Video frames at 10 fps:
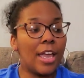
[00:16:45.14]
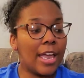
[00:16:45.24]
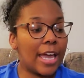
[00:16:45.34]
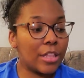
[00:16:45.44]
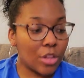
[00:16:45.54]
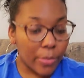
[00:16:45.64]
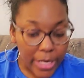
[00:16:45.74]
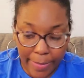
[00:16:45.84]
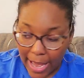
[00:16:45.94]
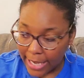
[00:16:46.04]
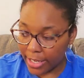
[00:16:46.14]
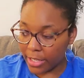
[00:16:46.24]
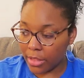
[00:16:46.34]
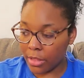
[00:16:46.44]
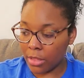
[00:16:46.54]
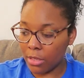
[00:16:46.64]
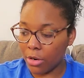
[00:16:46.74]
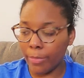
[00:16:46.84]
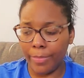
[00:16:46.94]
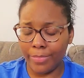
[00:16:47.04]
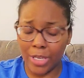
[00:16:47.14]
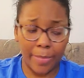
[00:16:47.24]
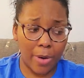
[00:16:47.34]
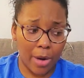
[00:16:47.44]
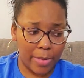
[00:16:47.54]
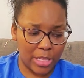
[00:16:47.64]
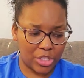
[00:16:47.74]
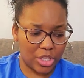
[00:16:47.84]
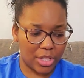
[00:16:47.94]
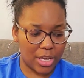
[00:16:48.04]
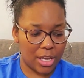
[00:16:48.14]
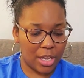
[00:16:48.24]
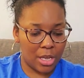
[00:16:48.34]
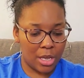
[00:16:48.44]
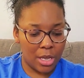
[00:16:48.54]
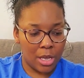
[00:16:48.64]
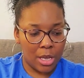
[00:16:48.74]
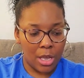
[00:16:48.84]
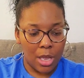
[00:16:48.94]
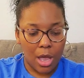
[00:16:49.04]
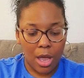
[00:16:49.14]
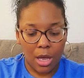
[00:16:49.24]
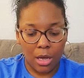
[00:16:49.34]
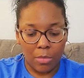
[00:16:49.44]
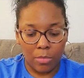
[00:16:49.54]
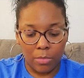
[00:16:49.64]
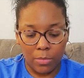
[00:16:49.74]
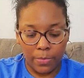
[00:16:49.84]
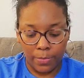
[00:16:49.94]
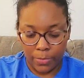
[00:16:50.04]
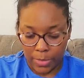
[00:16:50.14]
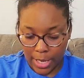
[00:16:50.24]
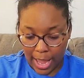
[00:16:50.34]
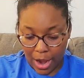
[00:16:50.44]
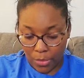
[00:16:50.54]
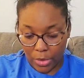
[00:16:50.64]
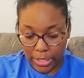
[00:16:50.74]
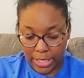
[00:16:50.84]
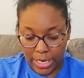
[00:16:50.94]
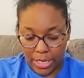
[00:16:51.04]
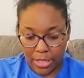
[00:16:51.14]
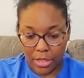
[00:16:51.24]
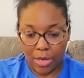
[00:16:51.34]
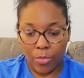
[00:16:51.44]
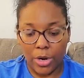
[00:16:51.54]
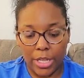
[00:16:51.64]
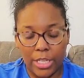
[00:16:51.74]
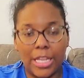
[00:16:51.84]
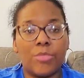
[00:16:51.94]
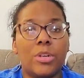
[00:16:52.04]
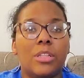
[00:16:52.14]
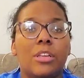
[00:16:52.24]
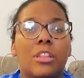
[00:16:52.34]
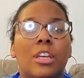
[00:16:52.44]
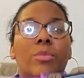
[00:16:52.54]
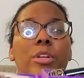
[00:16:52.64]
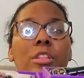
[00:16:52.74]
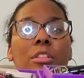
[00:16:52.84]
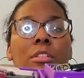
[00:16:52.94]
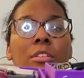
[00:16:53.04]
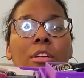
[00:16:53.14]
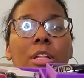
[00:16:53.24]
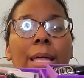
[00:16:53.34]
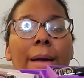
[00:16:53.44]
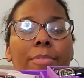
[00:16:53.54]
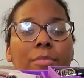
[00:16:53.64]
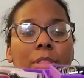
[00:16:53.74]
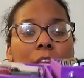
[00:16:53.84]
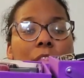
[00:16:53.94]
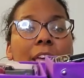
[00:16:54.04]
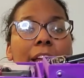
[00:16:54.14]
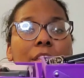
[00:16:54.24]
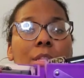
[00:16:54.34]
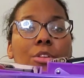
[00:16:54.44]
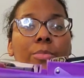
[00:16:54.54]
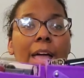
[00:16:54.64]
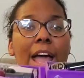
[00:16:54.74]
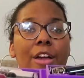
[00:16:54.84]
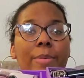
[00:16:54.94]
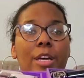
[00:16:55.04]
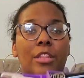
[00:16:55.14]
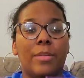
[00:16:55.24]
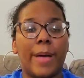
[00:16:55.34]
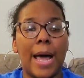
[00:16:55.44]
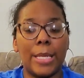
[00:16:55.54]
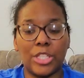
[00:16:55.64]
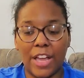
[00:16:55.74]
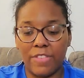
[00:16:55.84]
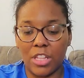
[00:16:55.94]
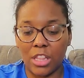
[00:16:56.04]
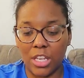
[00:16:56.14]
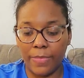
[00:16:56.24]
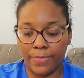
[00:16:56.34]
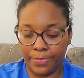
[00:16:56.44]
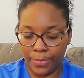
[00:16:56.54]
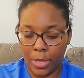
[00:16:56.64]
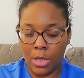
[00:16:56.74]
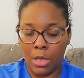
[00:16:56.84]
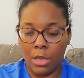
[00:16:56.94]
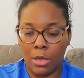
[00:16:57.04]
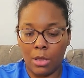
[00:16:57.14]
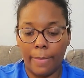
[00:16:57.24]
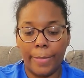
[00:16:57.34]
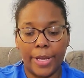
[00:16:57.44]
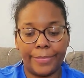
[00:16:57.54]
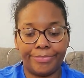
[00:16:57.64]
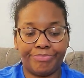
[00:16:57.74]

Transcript: It has so many pockets, or compartments I should say. Um, I really need it somewhere, and then that's what it looks like when it's collapsed. This side is a little bit higher because of the polish, obviously but